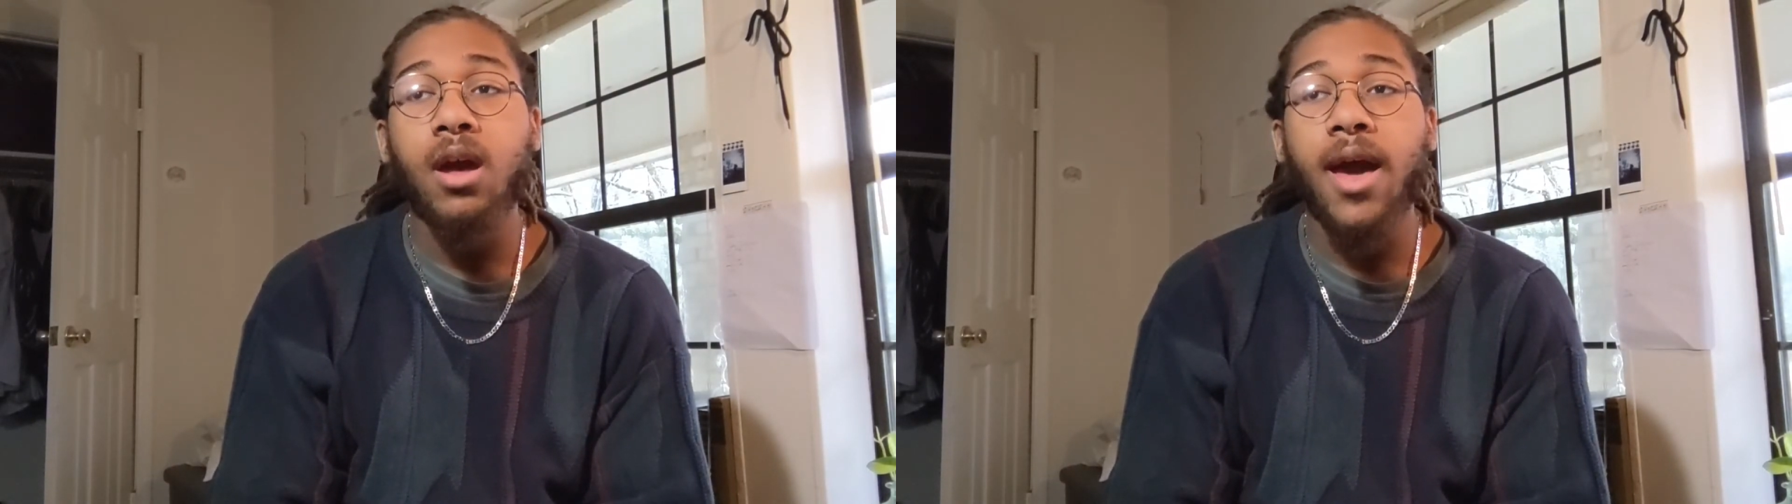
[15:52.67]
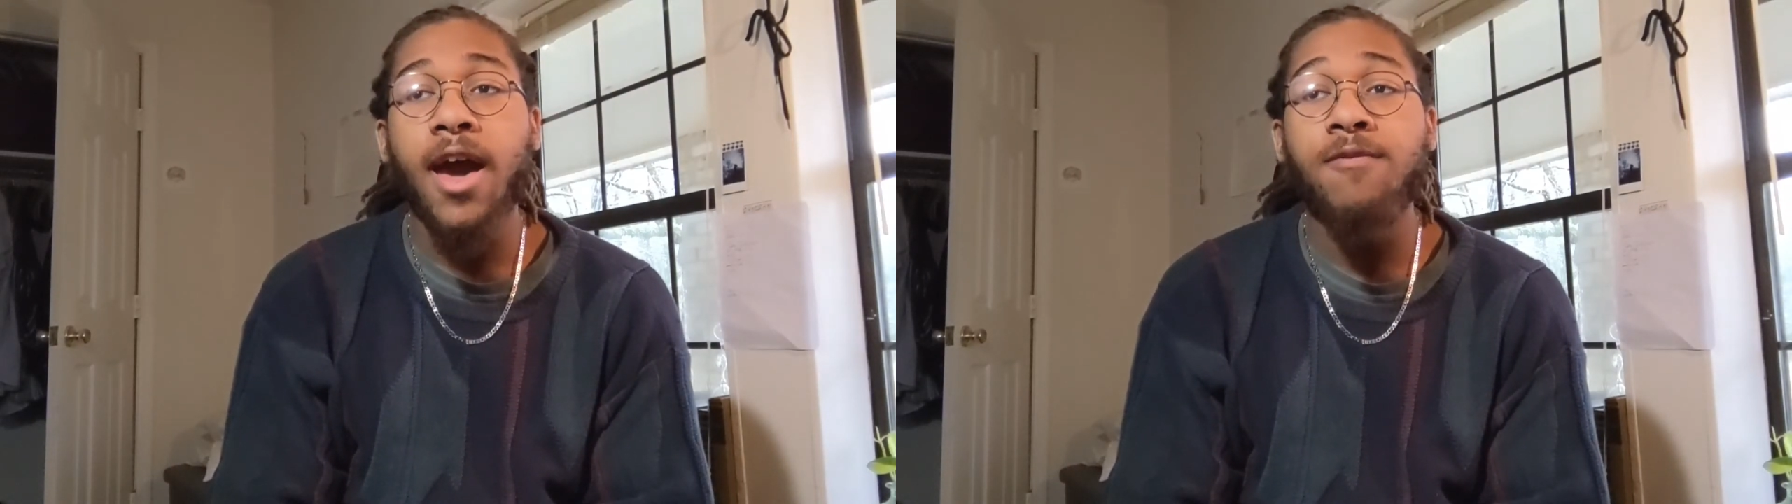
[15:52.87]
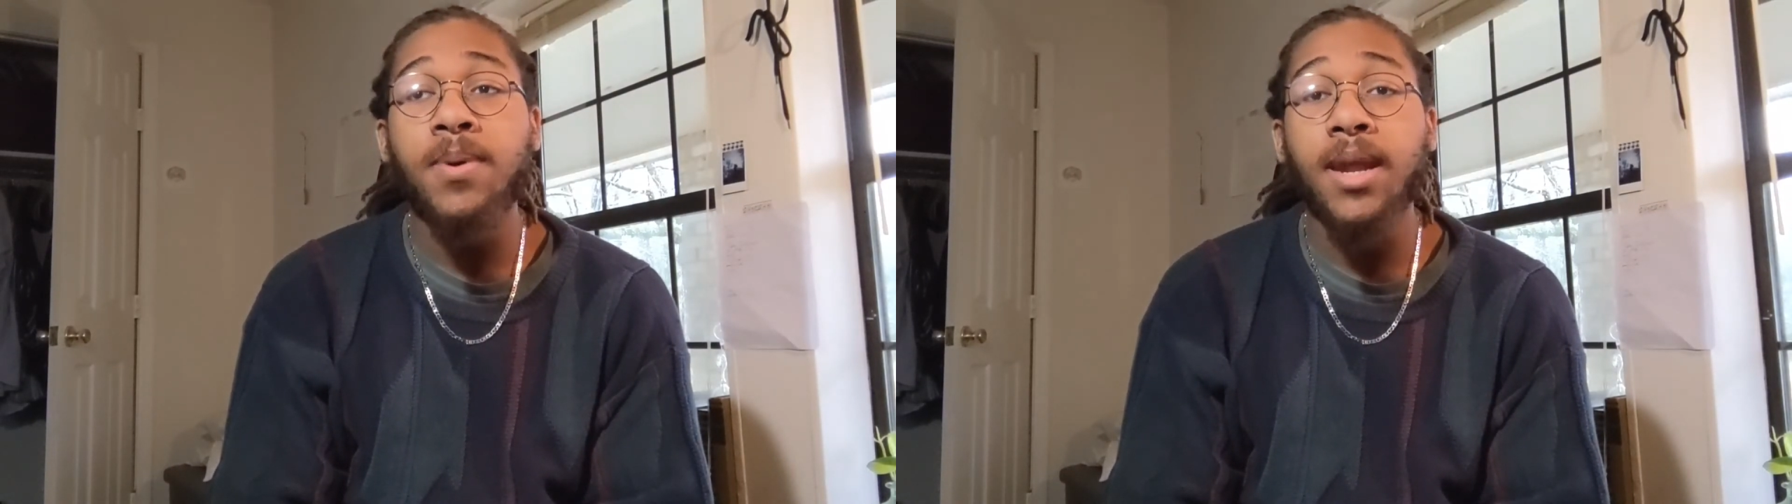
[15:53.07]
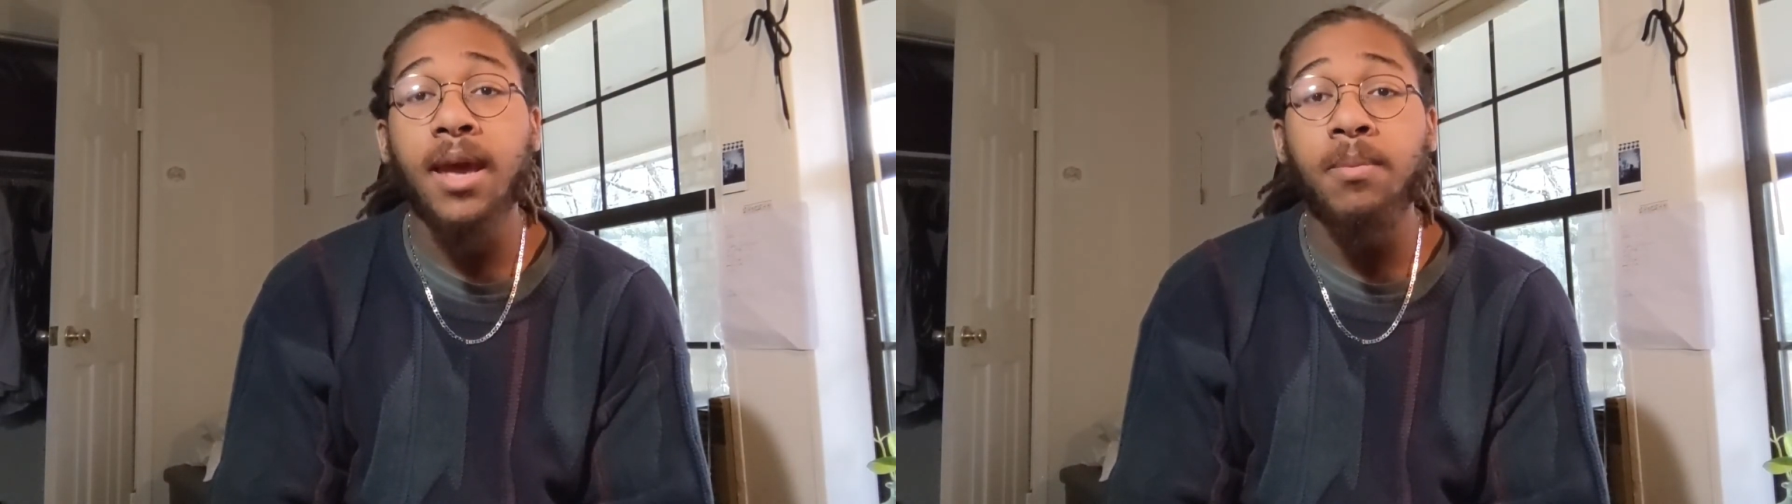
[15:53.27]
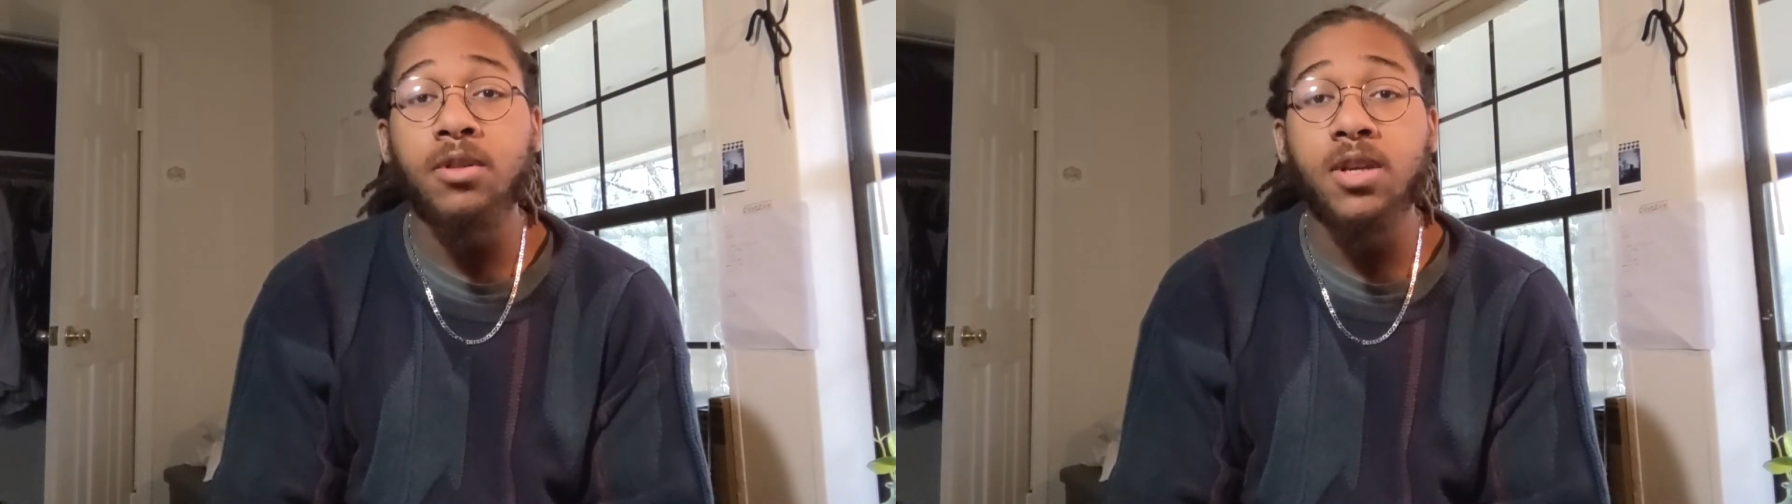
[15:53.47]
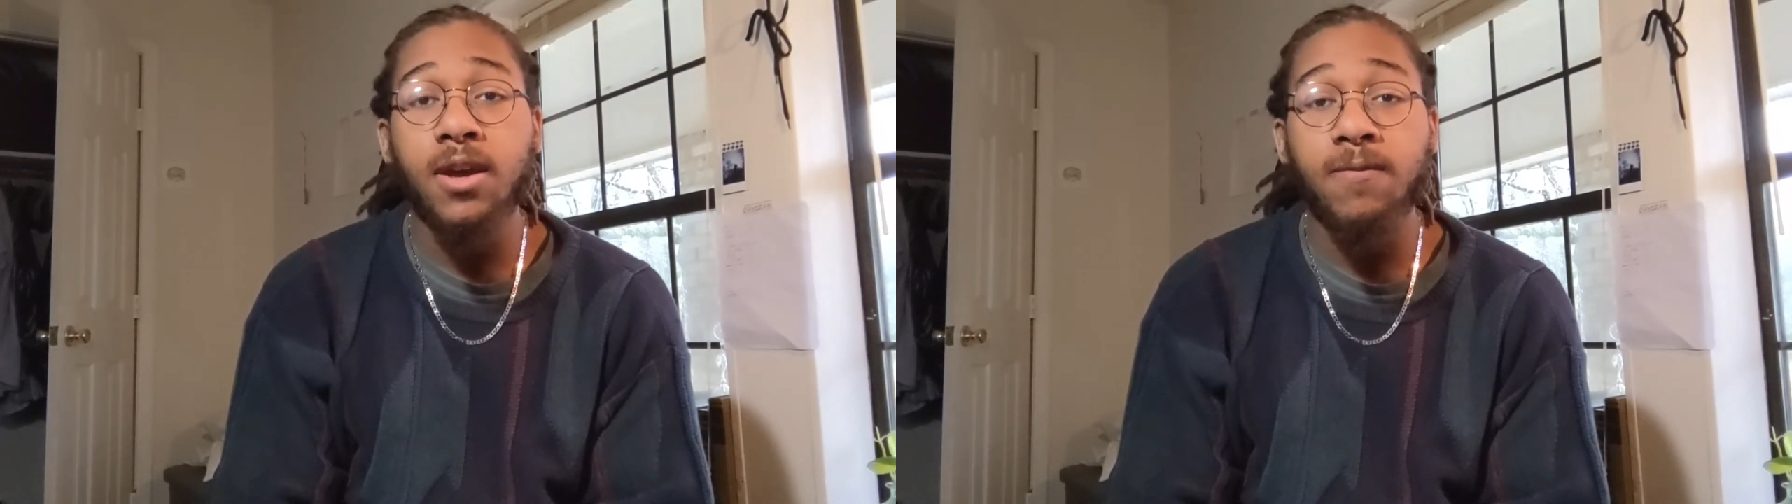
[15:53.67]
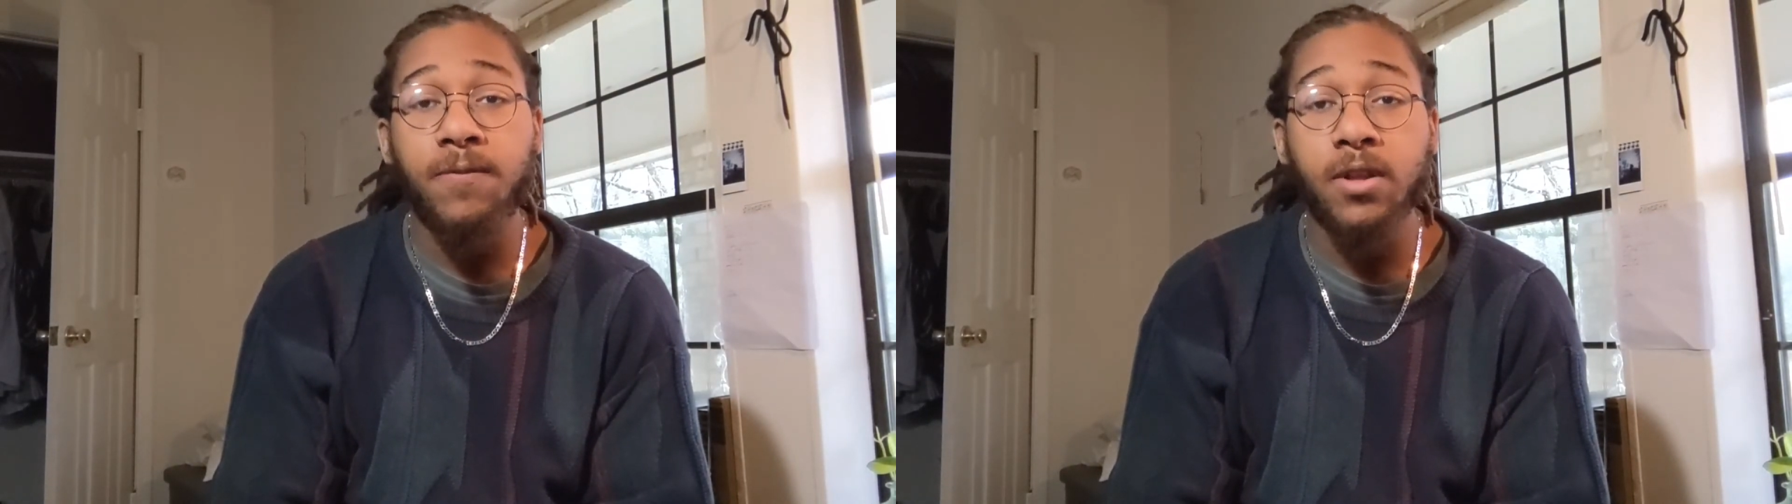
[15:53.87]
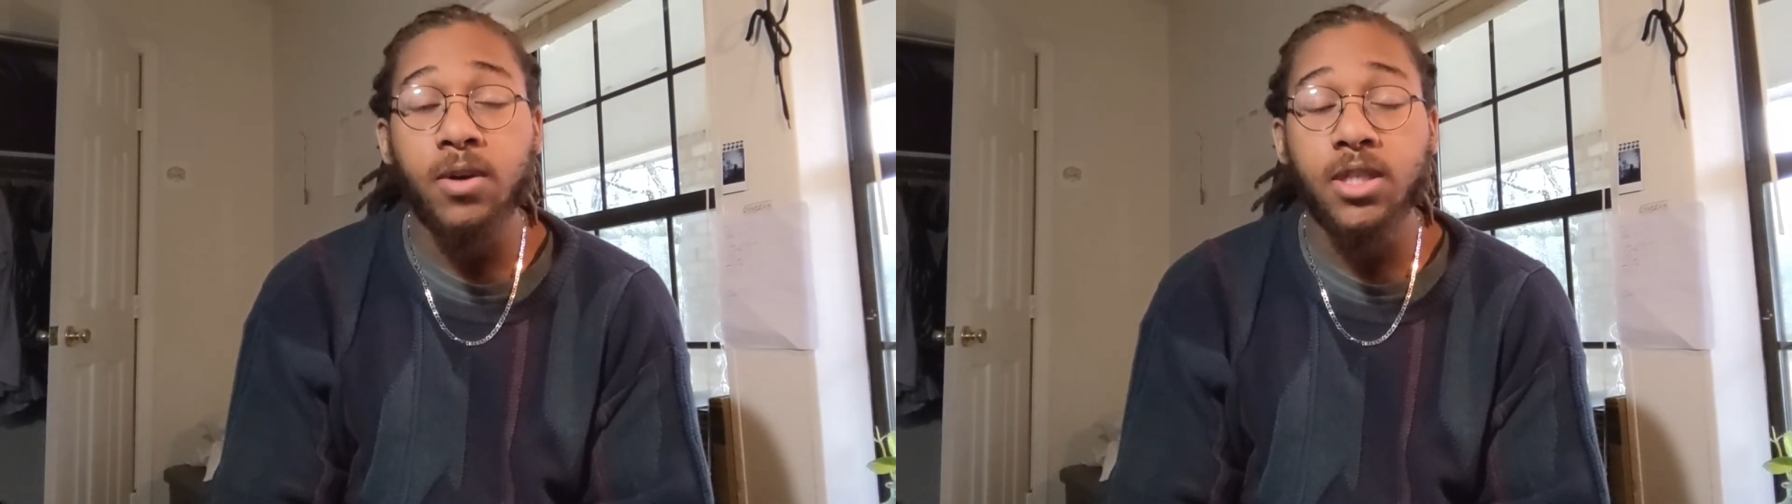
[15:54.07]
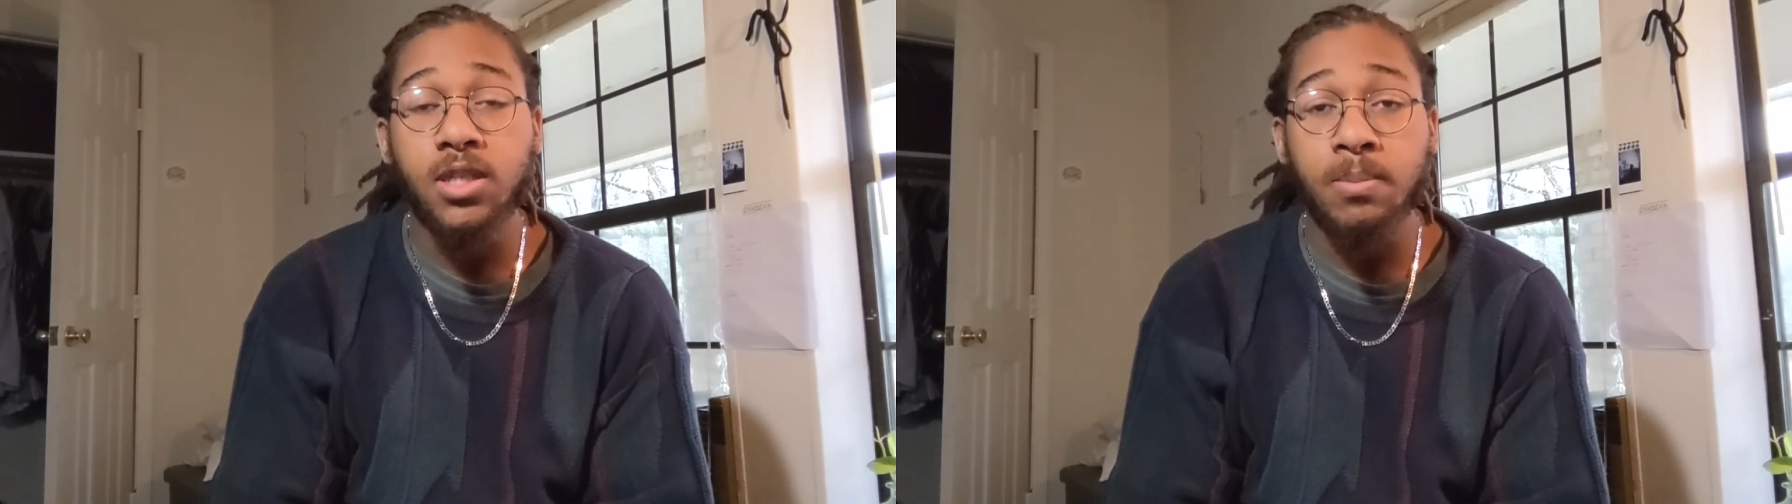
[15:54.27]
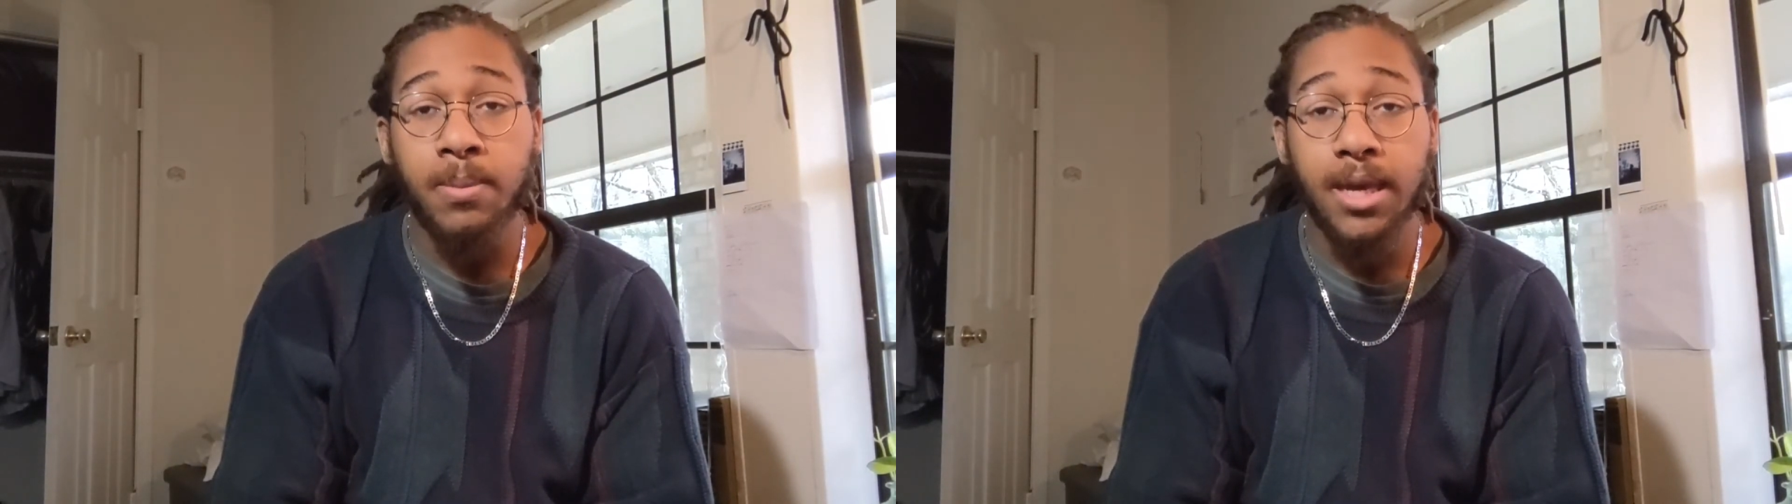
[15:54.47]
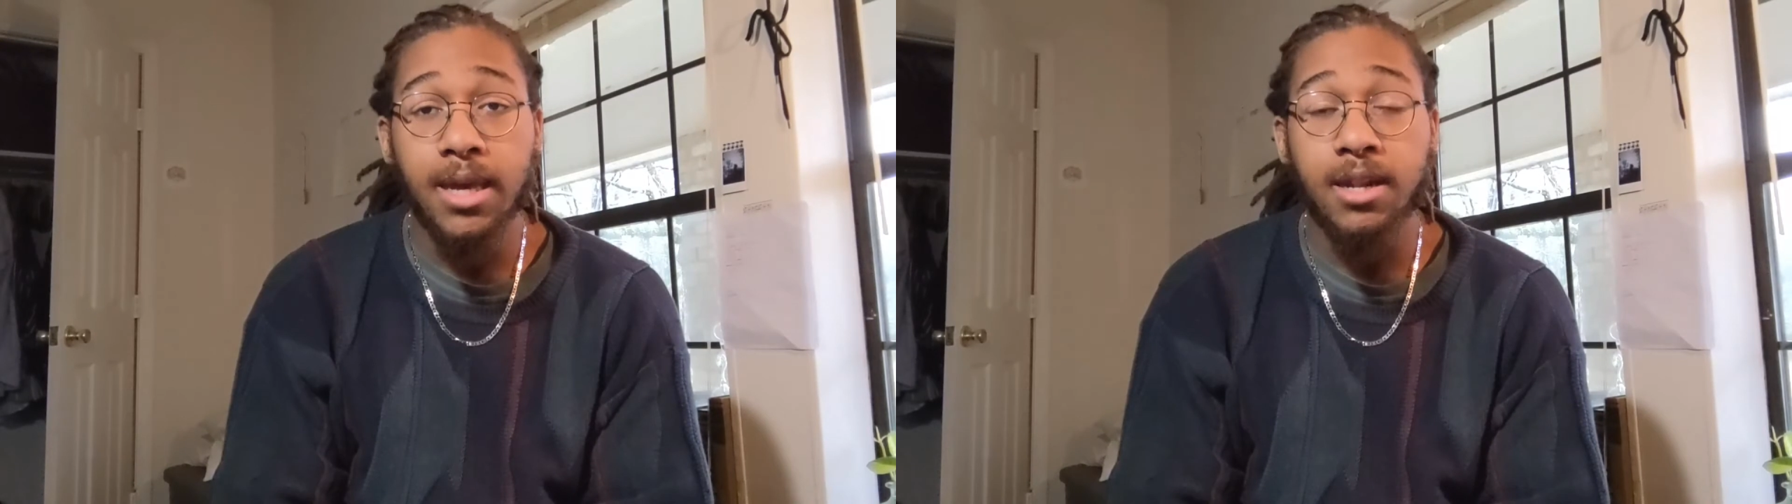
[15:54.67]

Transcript: have been able to influence me